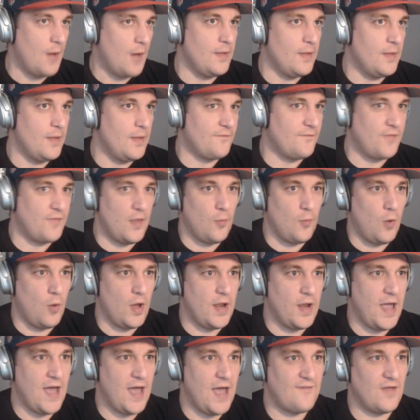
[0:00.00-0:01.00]
if they
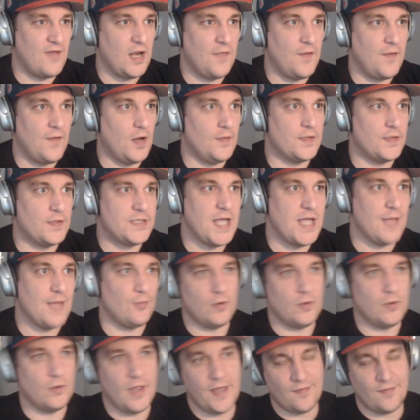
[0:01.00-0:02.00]
want to have anything on the
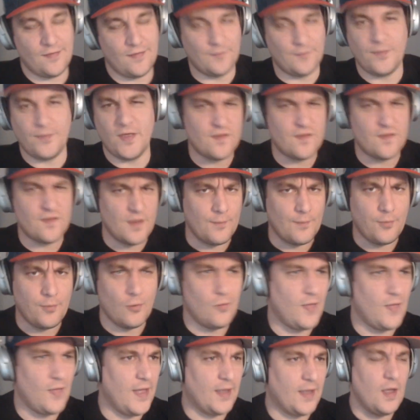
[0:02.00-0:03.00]
table, like something
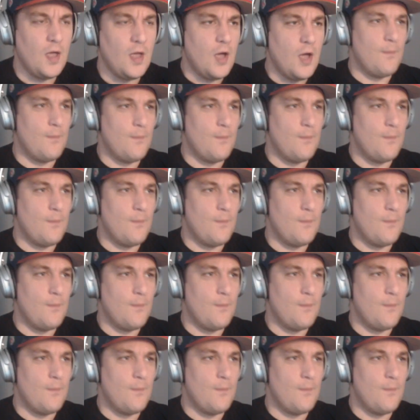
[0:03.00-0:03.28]
simple like